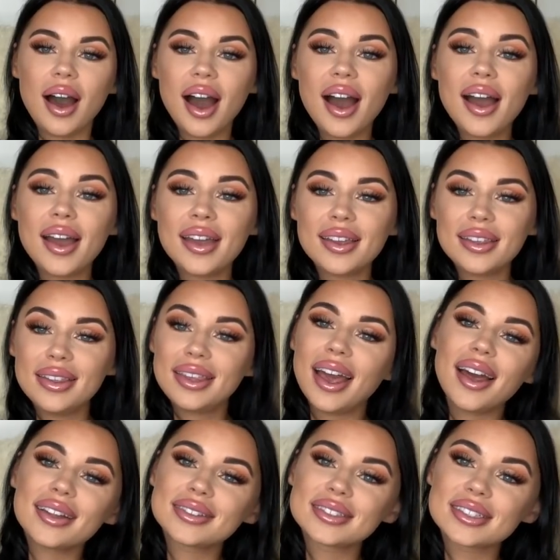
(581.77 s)
I
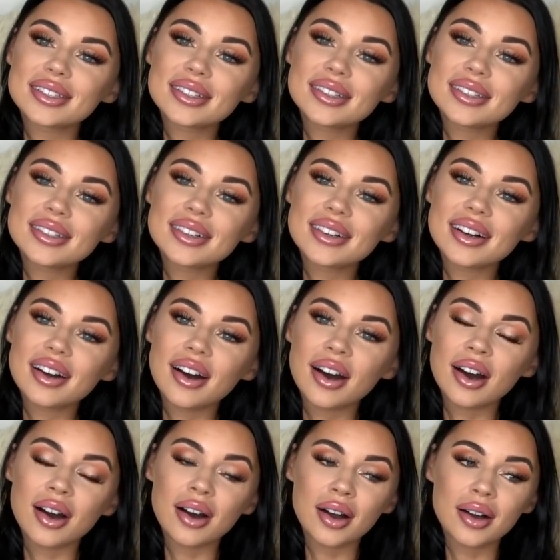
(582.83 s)
get
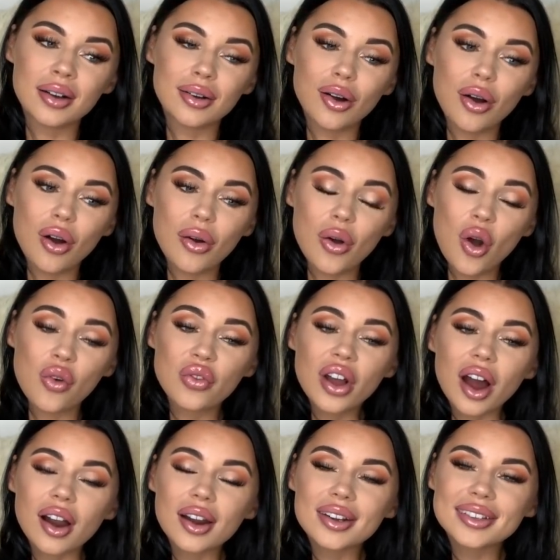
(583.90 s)
off
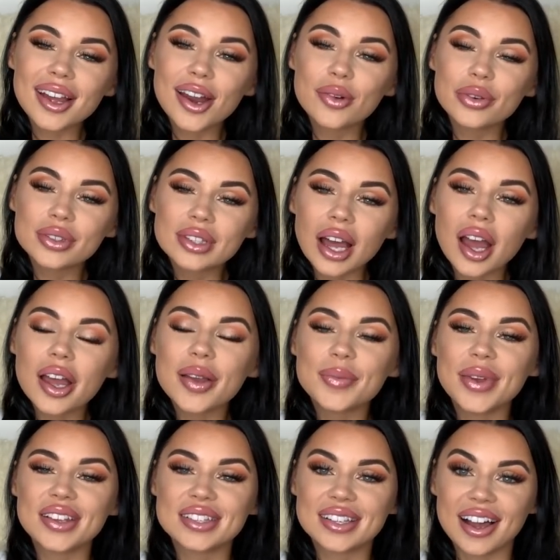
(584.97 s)
guard every time
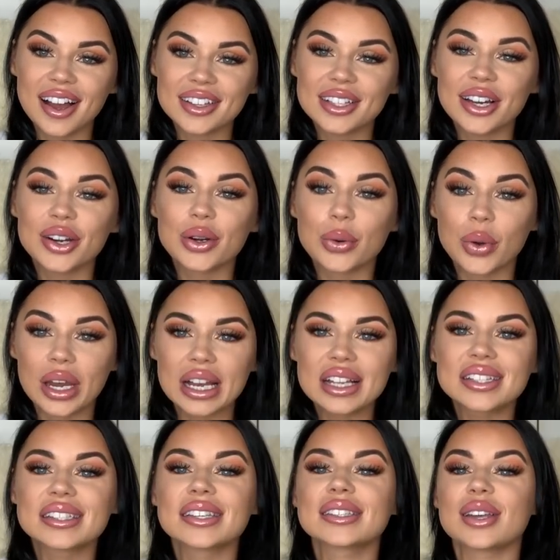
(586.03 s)
Escada
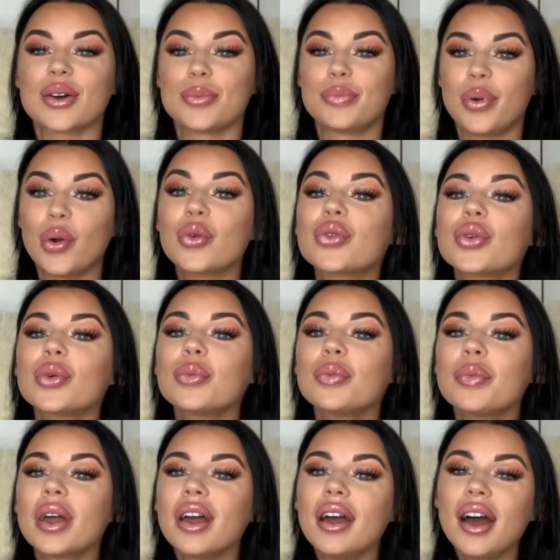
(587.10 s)
releases a perfume
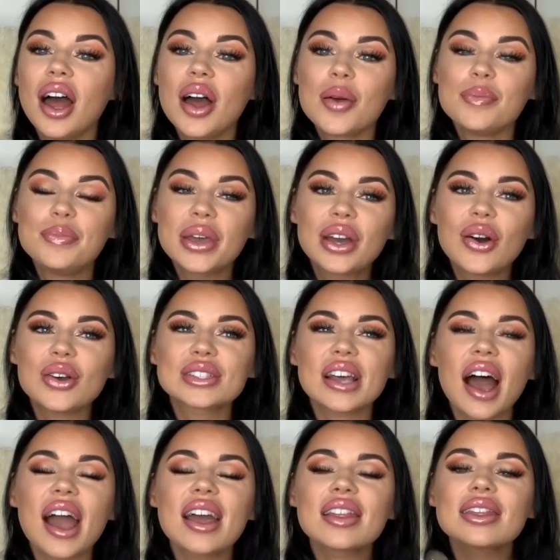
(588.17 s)
because
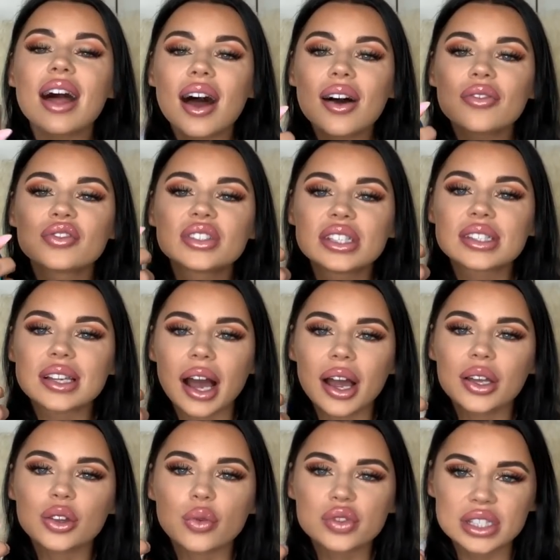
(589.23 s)
I love this
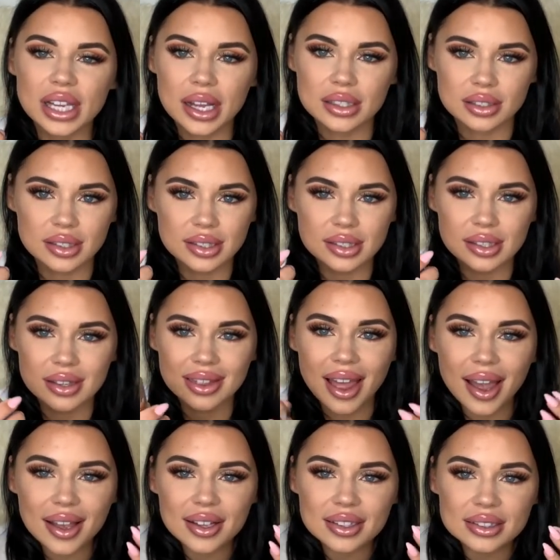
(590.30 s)
kind of scents,
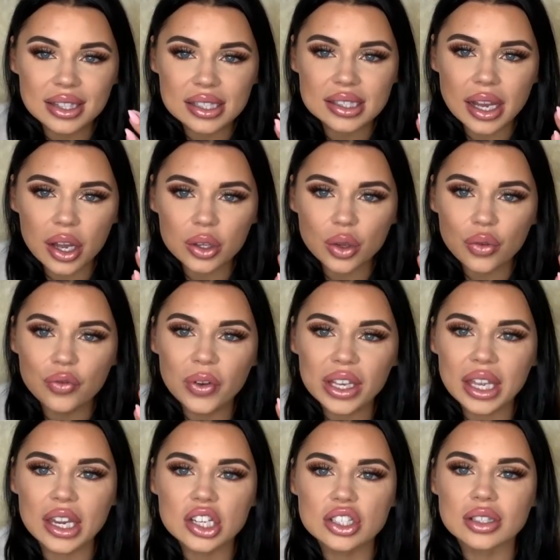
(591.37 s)
like this kind of
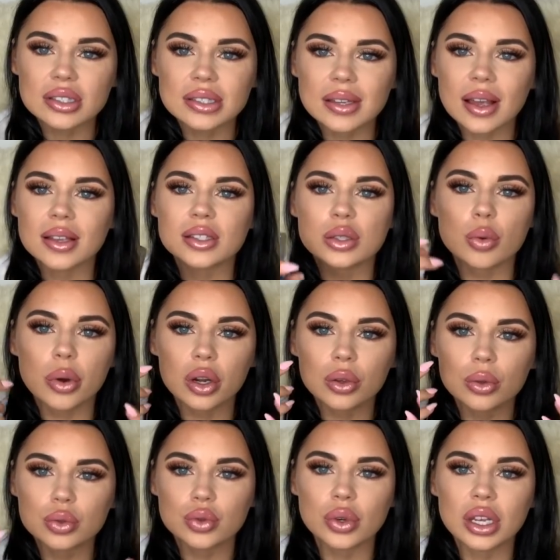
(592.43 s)
vacation scents where
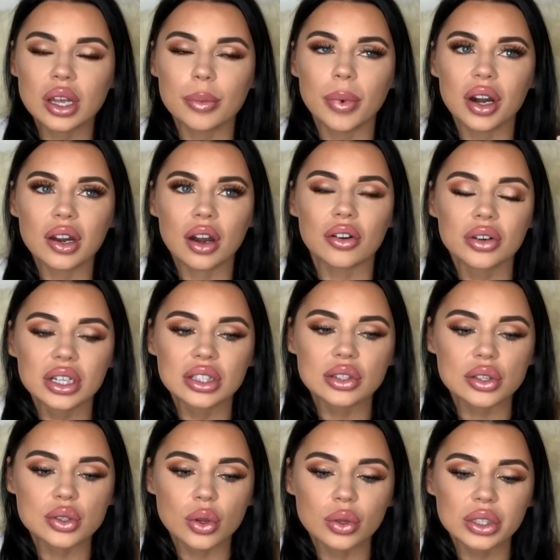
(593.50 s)
you drink
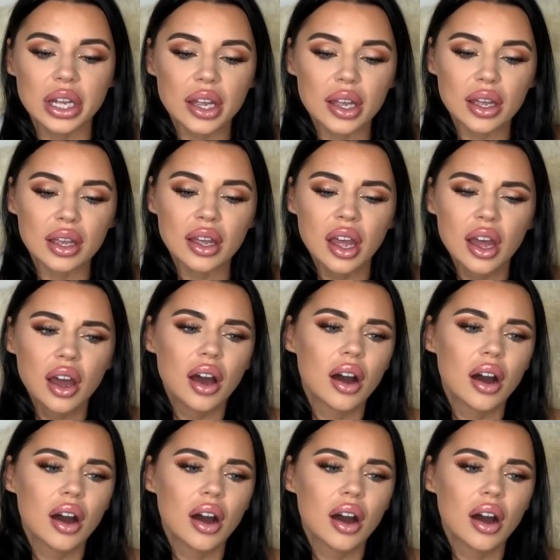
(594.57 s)
margaritas all day,